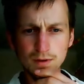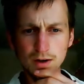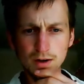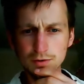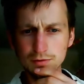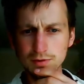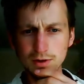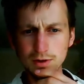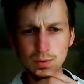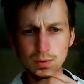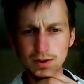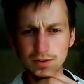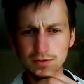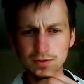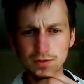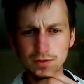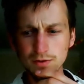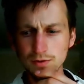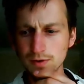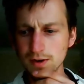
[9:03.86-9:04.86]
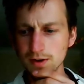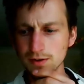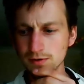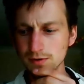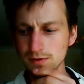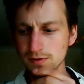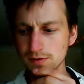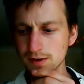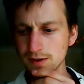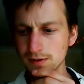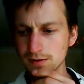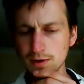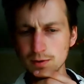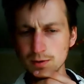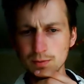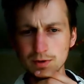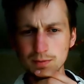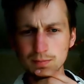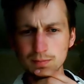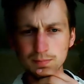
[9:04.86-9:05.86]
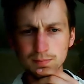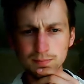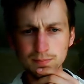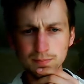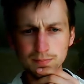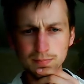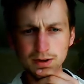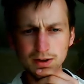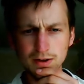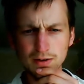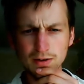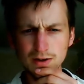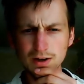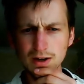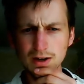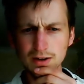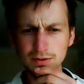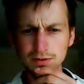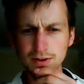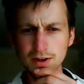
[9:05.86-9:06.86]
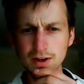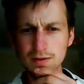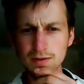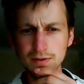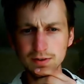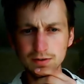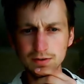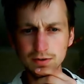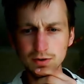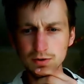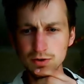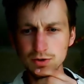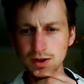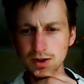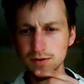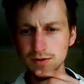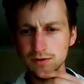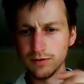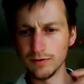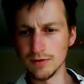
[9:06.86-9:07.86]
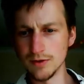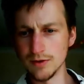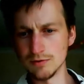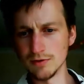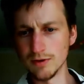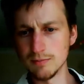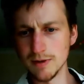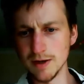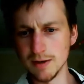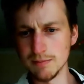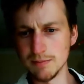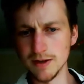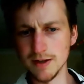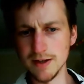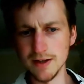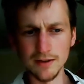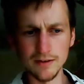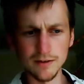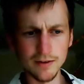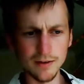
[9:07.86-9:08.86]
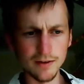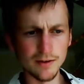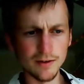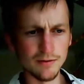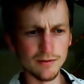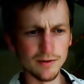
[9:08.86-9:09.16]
answering questions, all those sort of things. So I want to be like a servant to change the future and the people in it and kind